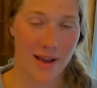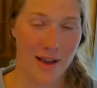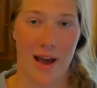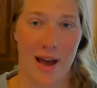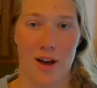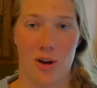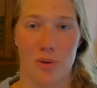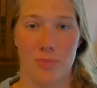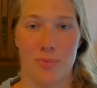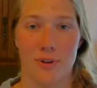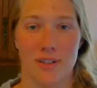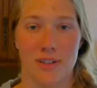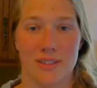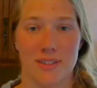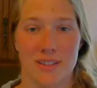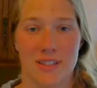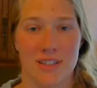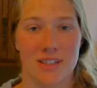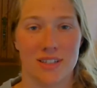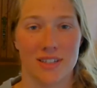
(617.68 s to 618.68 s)
I'll put a
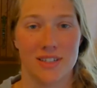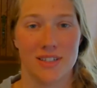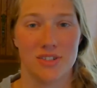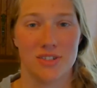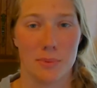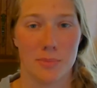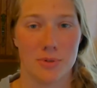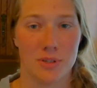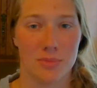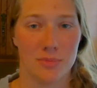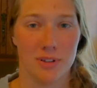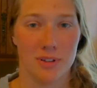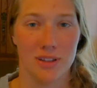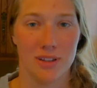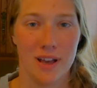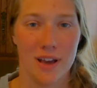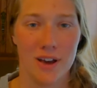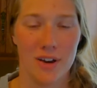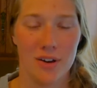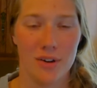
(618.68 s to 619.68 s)
link in description
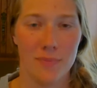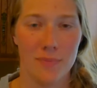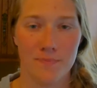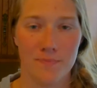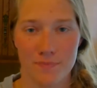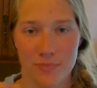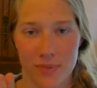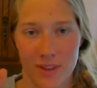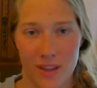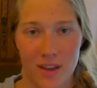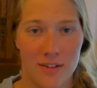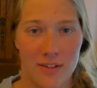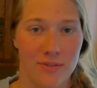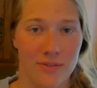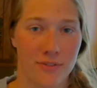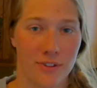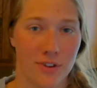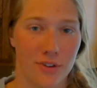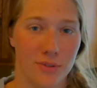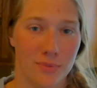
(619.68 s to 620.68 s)
below
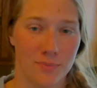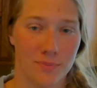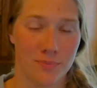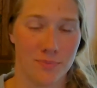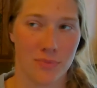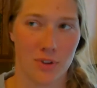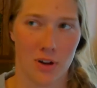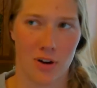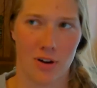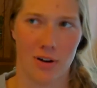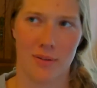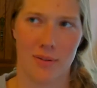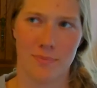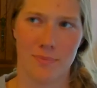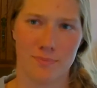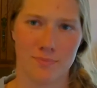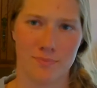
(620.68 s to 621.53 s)
if you are.